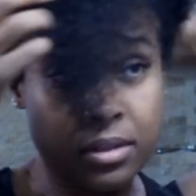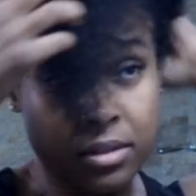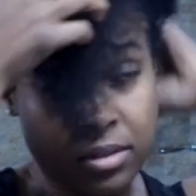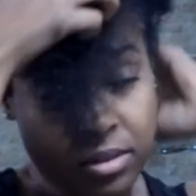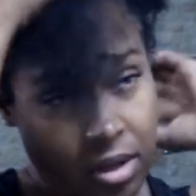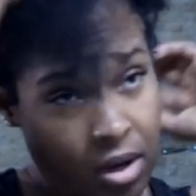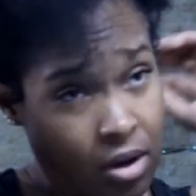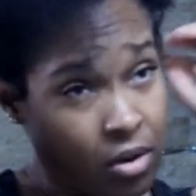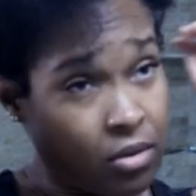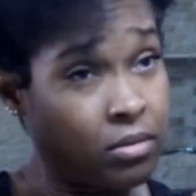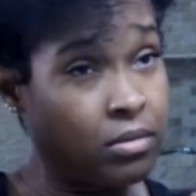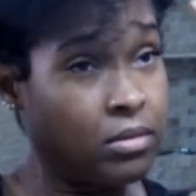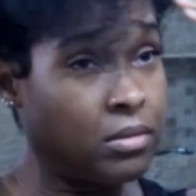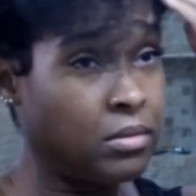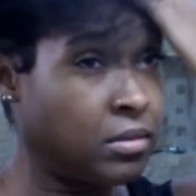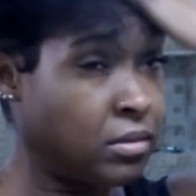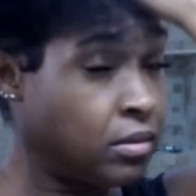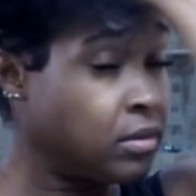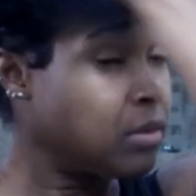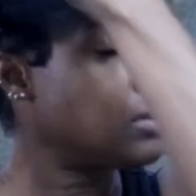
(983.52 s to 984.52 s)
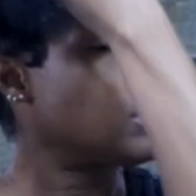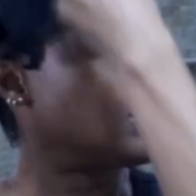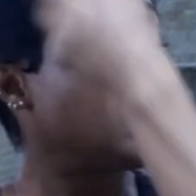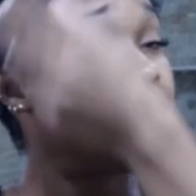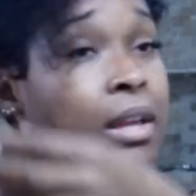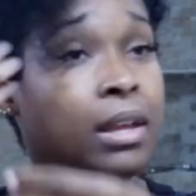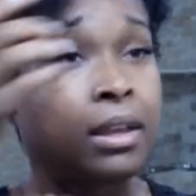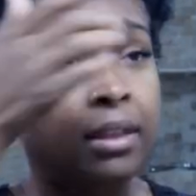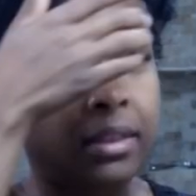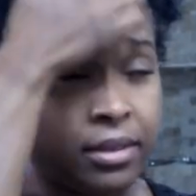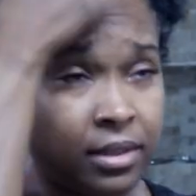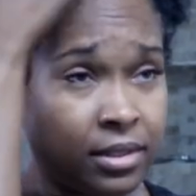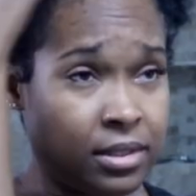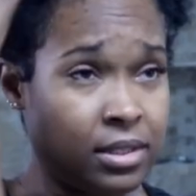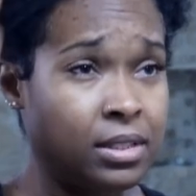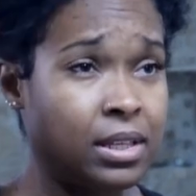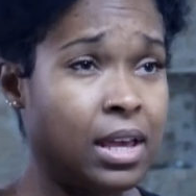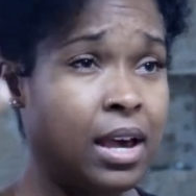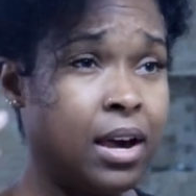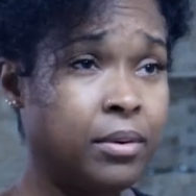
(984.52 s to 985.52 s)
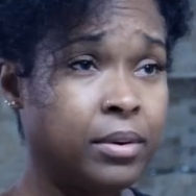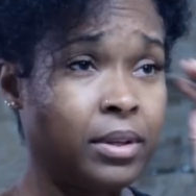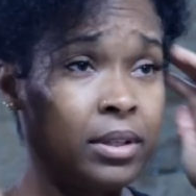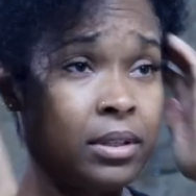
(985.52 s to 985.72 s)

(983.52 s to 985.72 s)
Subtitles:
So, this is how